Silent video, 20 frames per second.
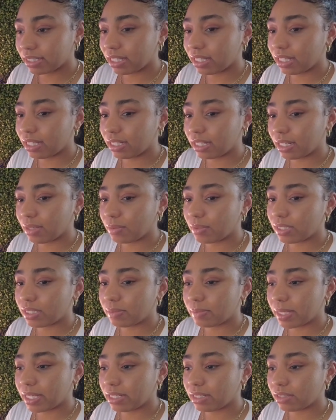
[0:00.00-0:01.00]
and it was
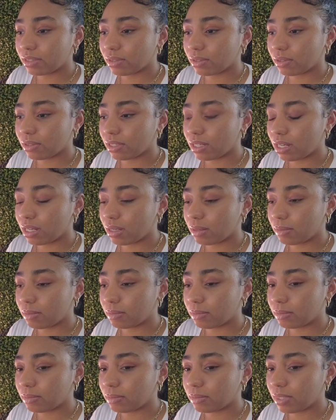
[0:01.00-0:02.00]
based,
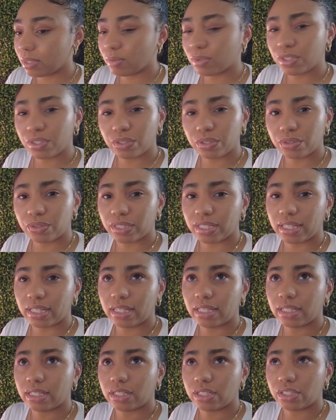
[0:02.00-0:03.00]
um, it was
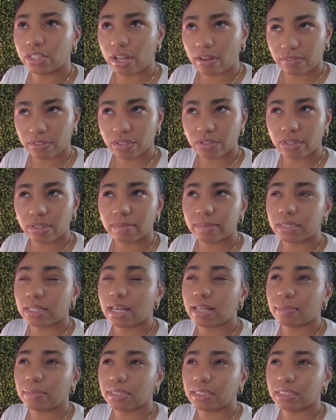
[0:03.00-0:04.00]
using JavaScript,
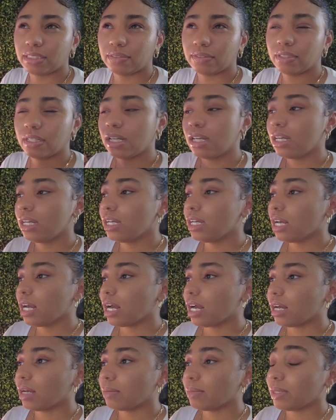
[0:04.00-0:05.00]
I believe.
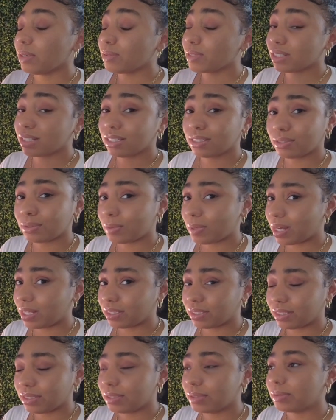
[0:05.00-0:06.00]
Um, it was a little while
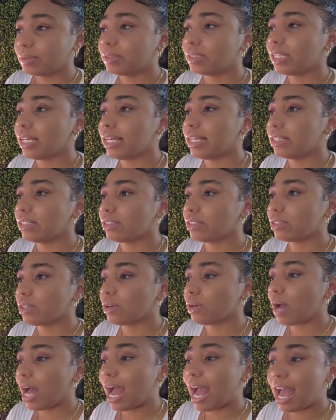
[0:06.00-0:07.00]
ago, and
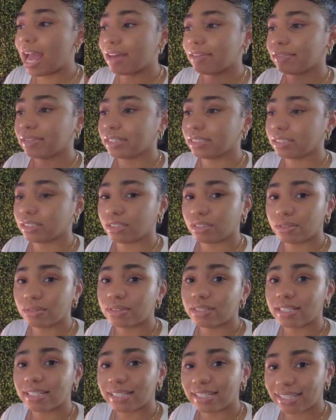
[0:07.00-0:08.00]
so I haven't
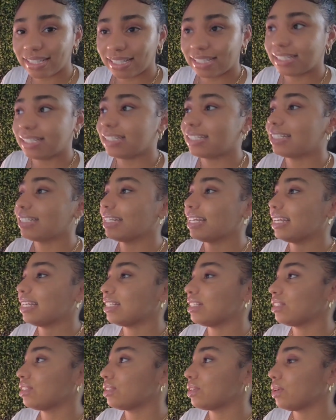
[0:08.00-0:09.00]
used it since.
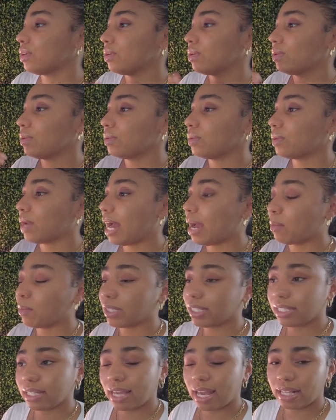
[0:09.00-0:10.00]
And so I
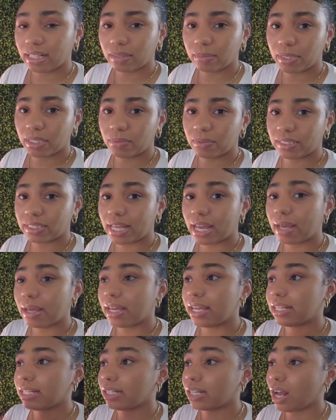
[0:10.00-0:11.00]
want to get acclimated with that.
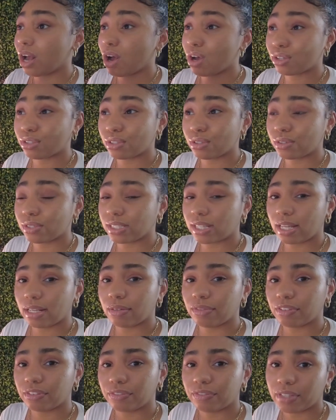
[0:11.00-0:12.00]
And then I also signed
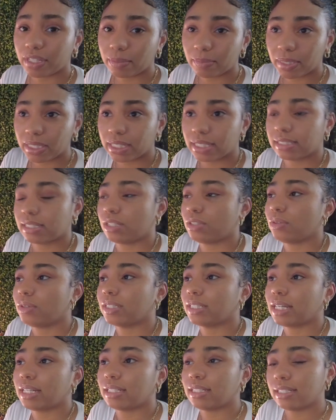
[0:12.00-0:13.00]
up for Figma because I know a
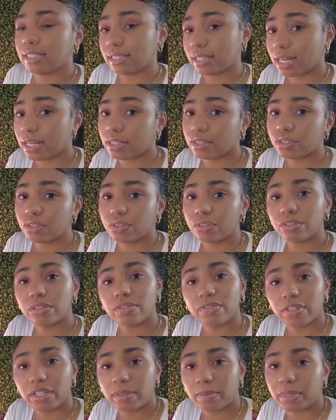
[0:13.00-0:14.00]
lot of designers use
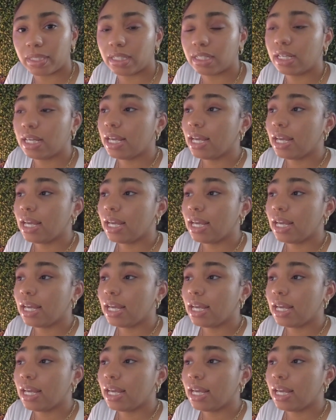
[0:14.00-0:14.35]
Figma,